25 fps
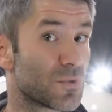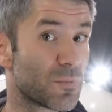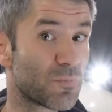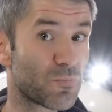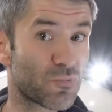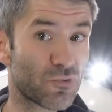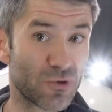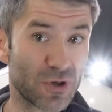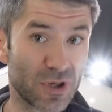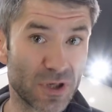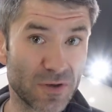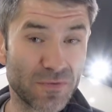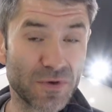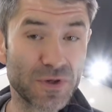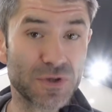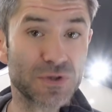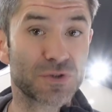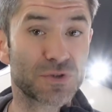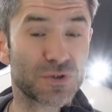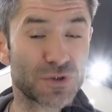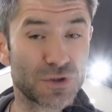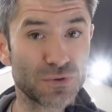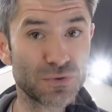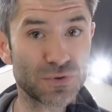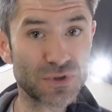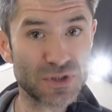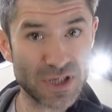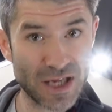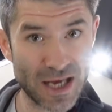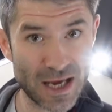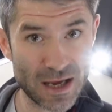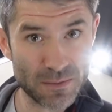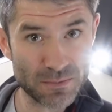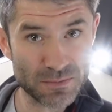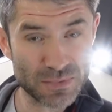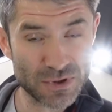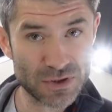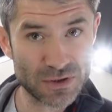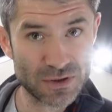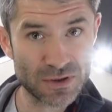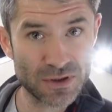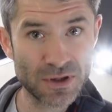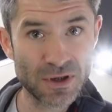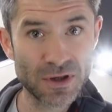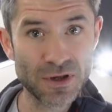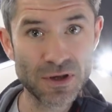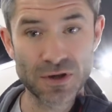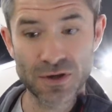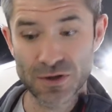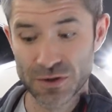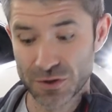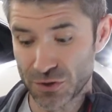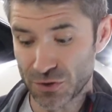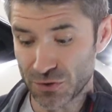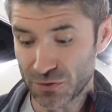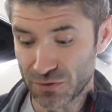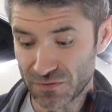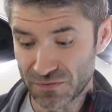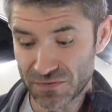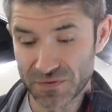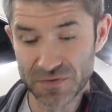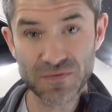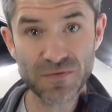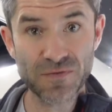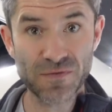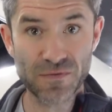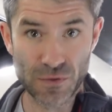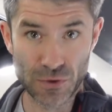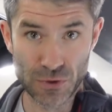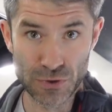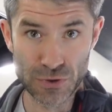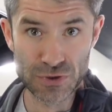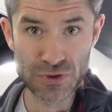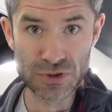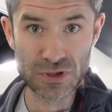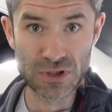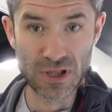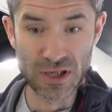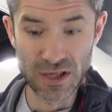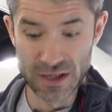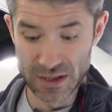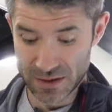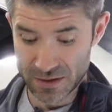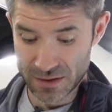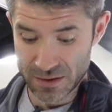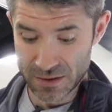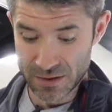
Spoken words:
the previous two steps, you've firstly